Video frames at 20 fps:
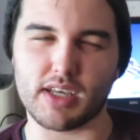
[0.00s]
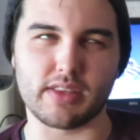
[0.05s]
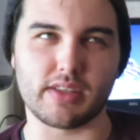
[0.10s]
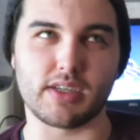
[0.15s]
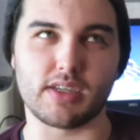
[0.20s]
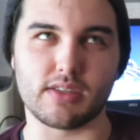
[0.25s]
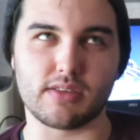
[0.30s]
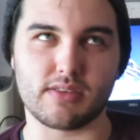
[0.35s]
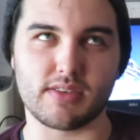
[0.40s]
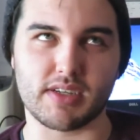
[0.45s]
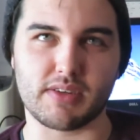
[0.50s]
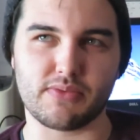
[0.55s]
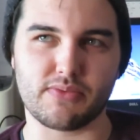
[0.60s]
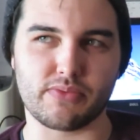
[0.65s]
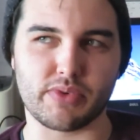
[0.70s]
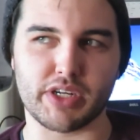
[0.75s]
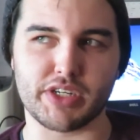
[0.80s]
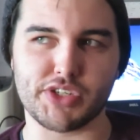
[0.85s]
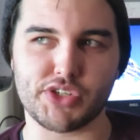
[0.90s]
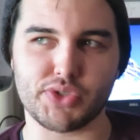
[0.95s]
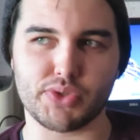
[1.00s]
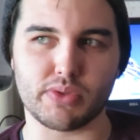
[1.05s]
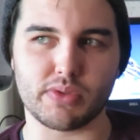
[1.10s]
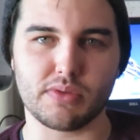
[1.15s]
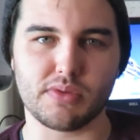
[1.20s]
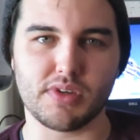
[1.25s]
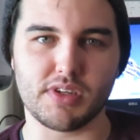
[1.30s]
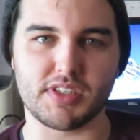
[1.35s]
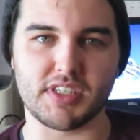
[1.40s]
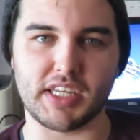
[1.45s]
I think it's like French or
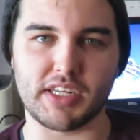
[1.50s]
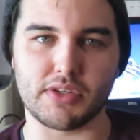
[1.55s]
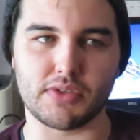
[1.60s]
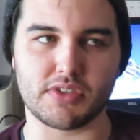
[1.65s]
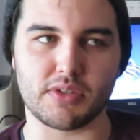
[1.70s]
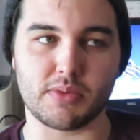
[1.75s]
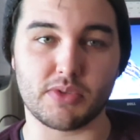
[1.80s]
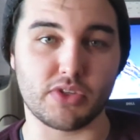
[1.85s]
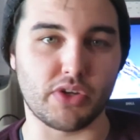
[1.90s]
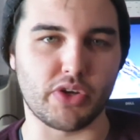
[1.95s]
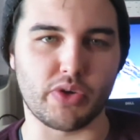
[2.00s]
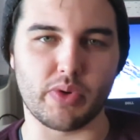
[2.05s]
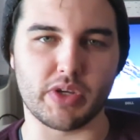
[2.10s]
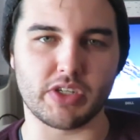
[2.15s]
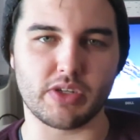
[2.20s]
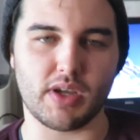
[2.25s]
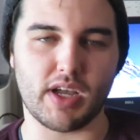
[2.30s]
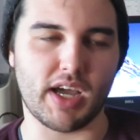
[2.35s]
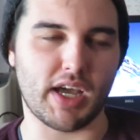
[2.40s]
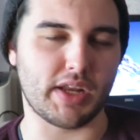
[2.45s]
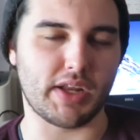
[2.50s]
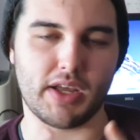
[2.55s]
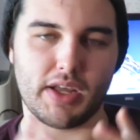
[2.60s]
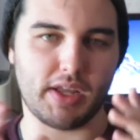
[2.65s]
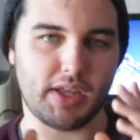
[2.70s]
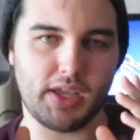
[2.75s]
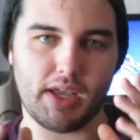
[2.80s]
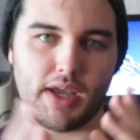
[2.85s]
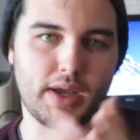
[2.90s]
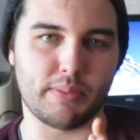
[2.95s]
Italian or something. Don't question.
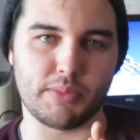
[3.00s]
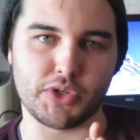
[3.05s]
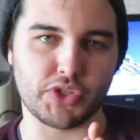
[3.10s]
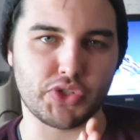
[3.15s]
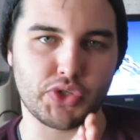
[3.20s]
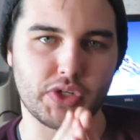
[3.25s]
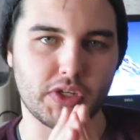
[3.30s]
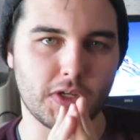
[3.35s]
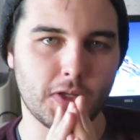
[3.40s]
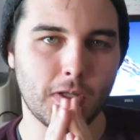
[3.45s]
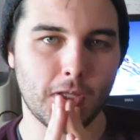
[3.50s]
I'm not sure.